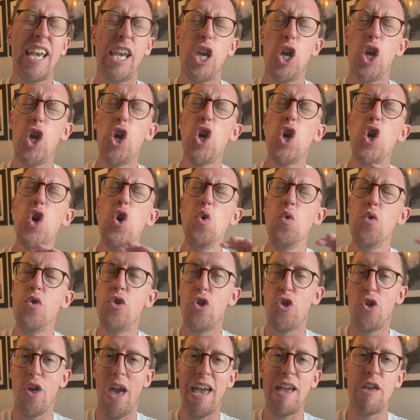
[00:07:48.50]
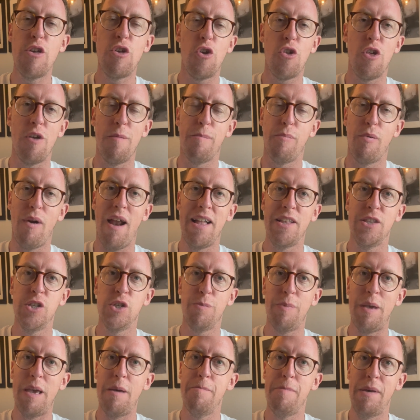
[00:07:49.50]
huge changes in brands
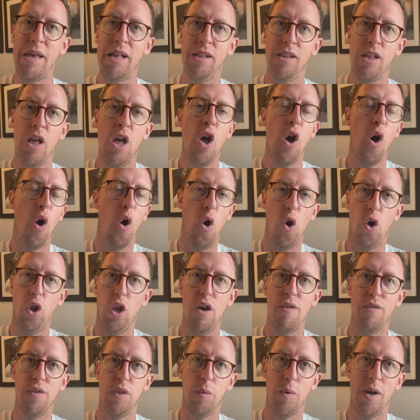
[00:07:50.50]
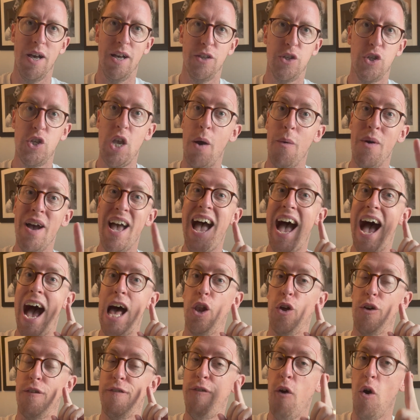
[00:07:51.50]
being built all over the world. So I
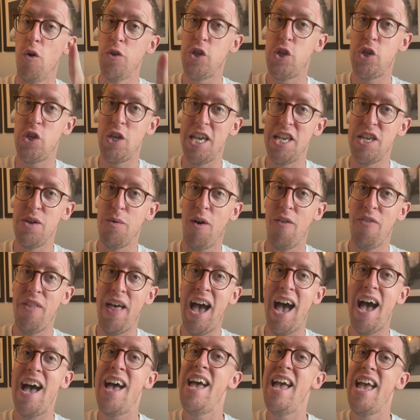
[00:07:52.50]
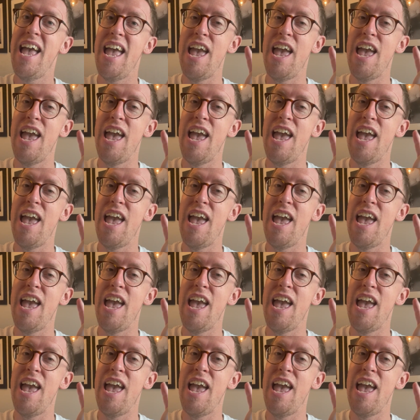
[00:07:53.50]
look forward to seeing you on that.